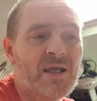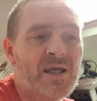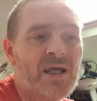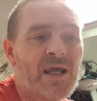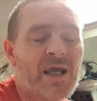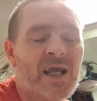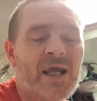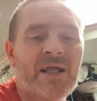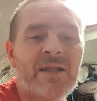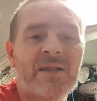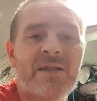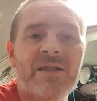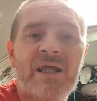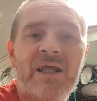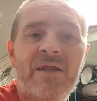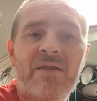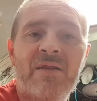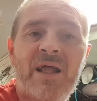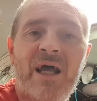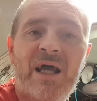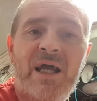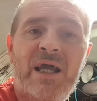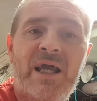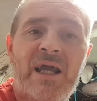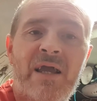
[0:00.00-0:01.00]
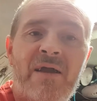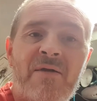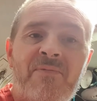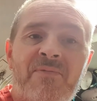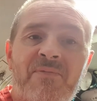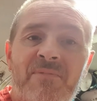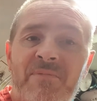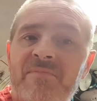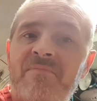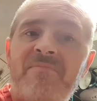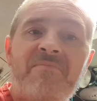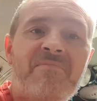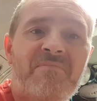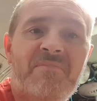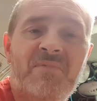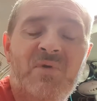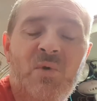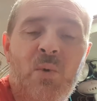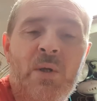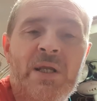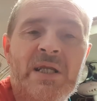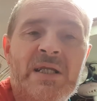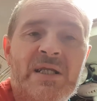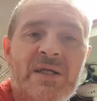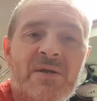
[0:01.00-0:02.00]
and then they have
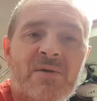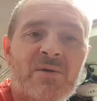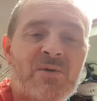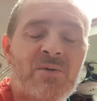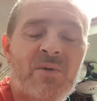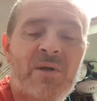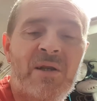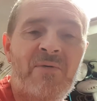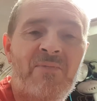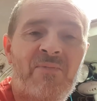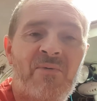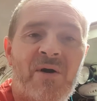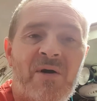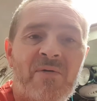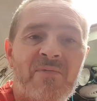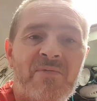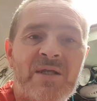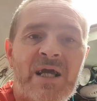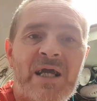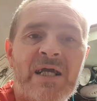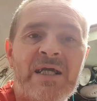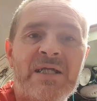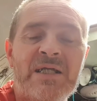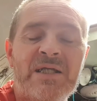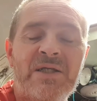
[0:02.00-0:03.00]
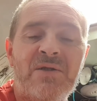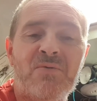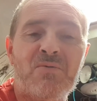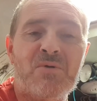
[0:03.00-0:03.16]
20 or 25 days to